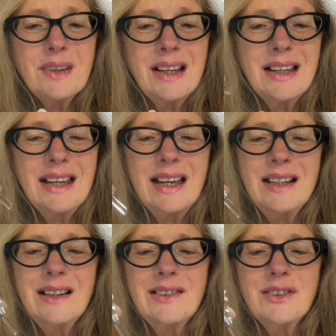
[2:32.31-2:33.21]

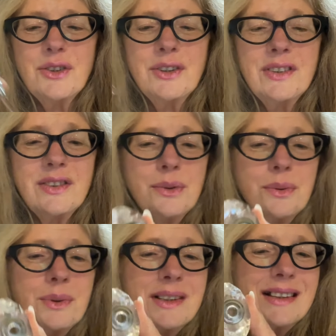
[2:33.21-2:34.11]
Again, it's crystal.
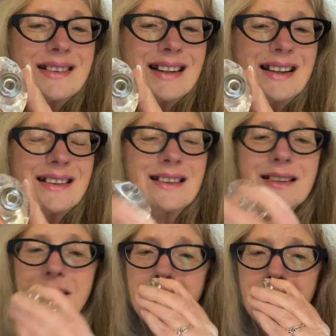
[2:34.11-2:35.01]
It's like this.